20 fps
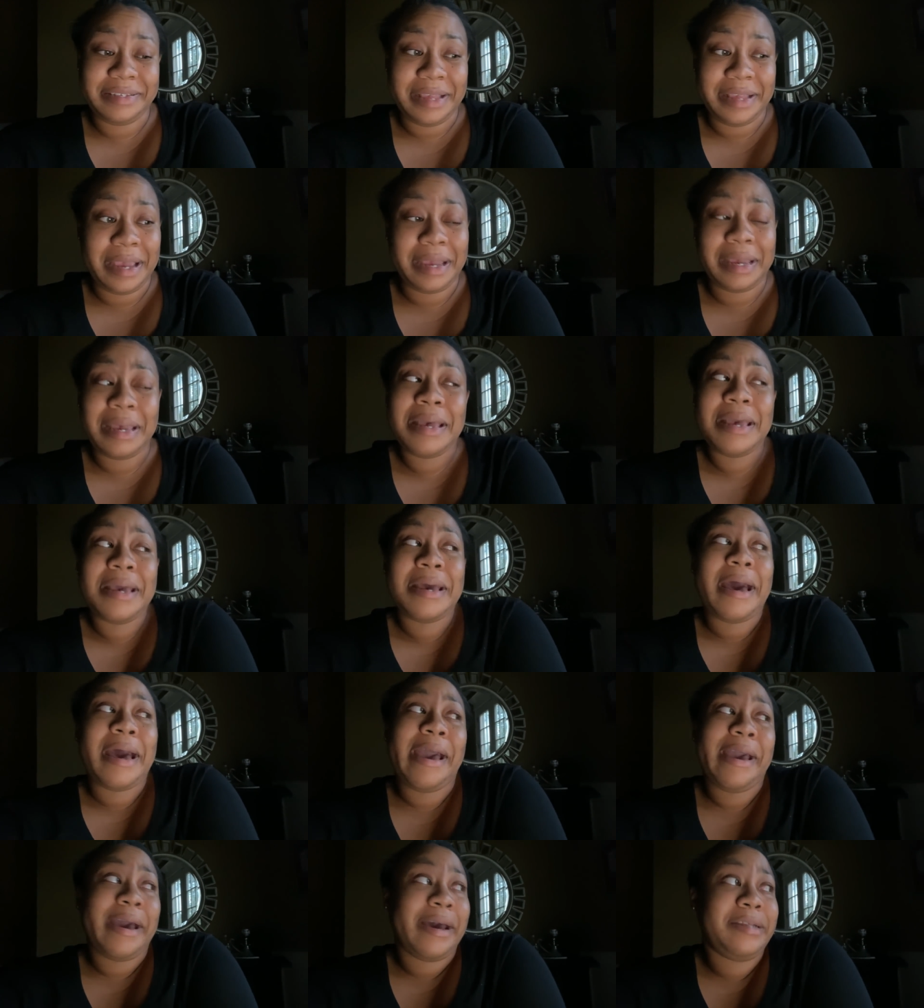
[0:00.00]
Like,
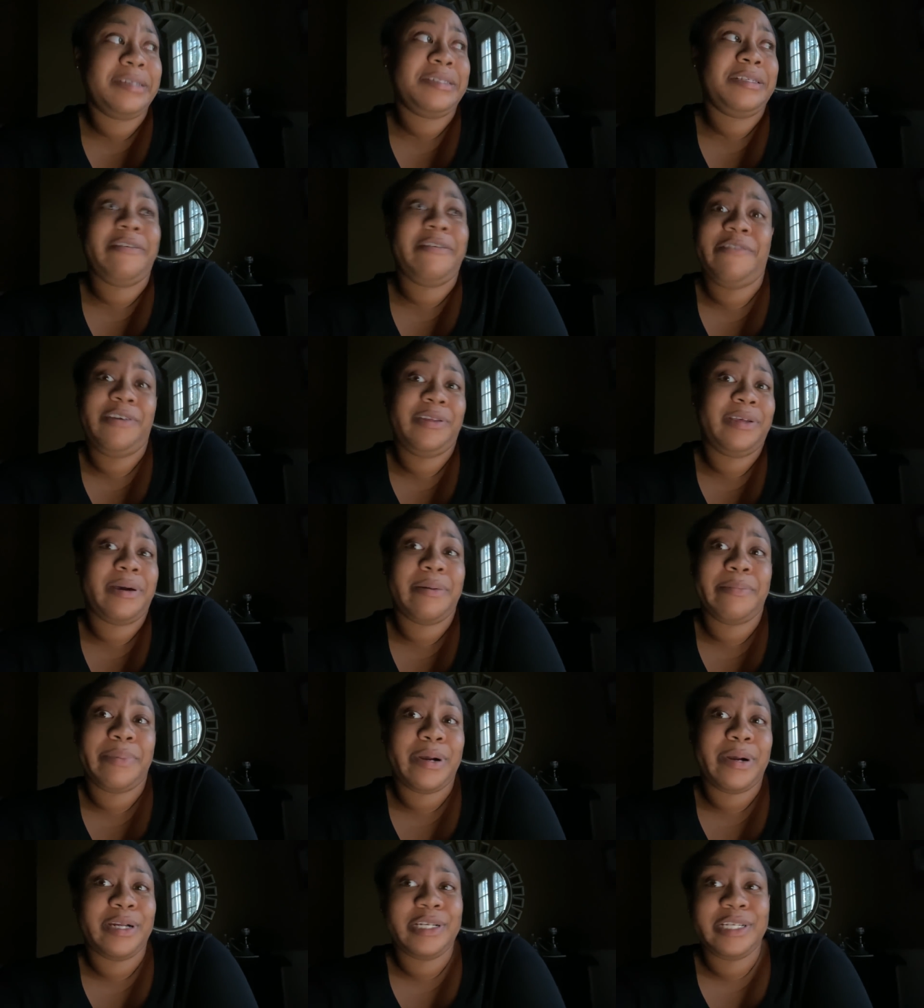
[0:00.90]
I honestly feel like a
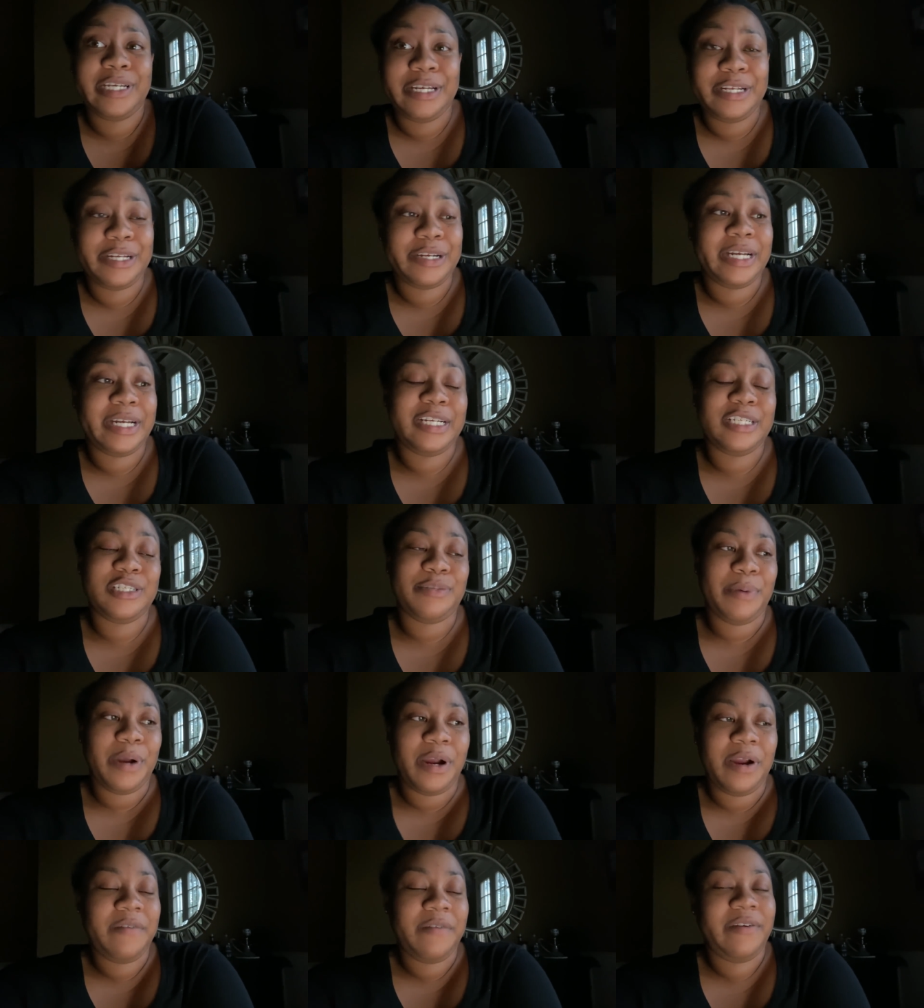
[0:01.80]
bartender, and it's
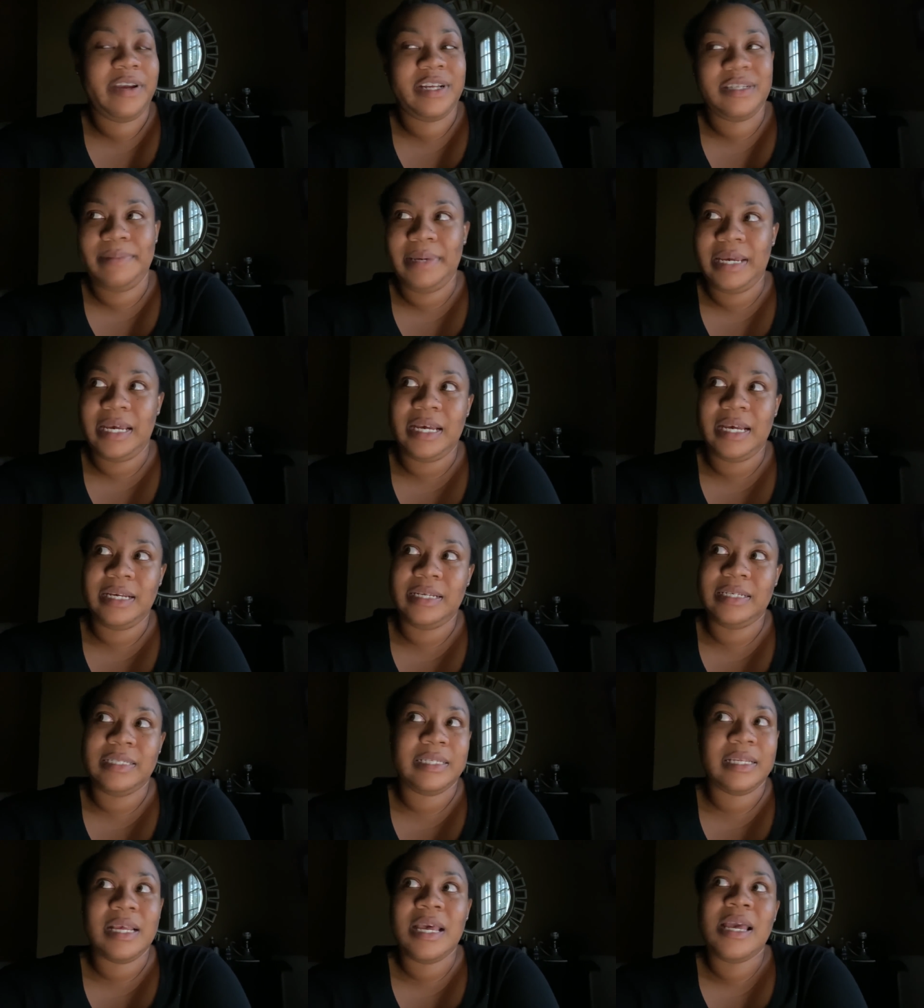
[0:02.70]
perfect
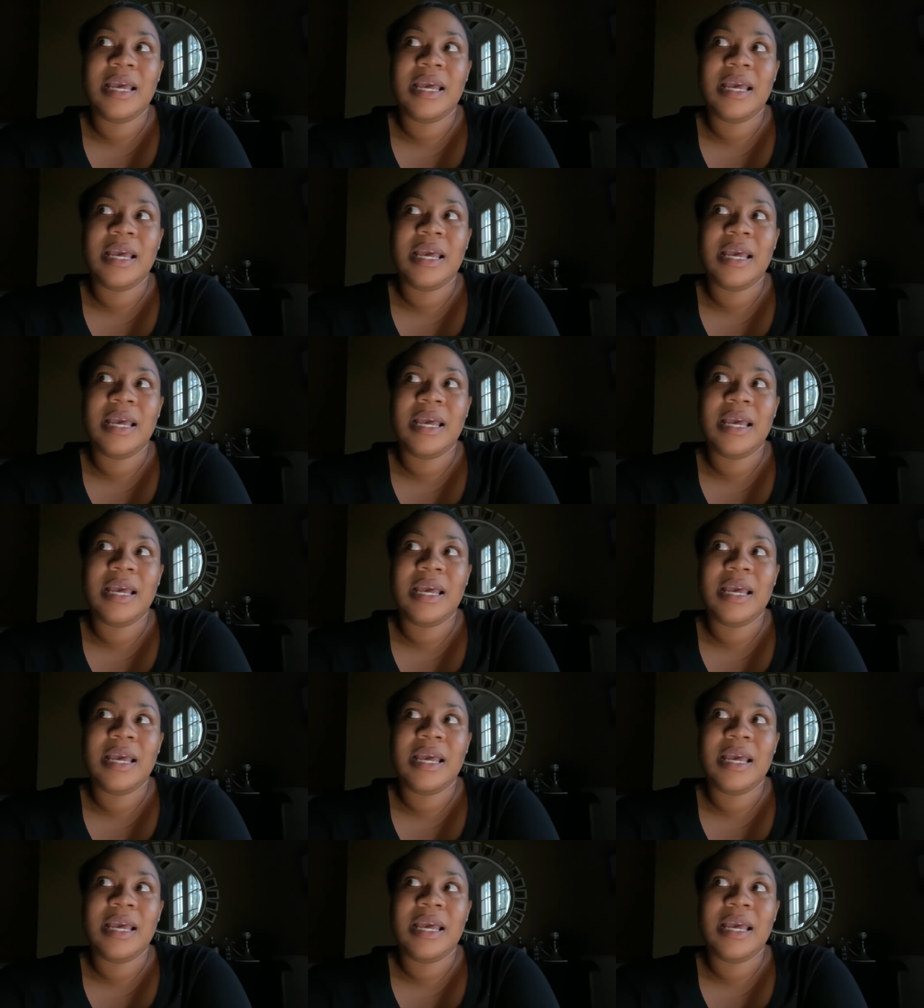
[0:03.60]
because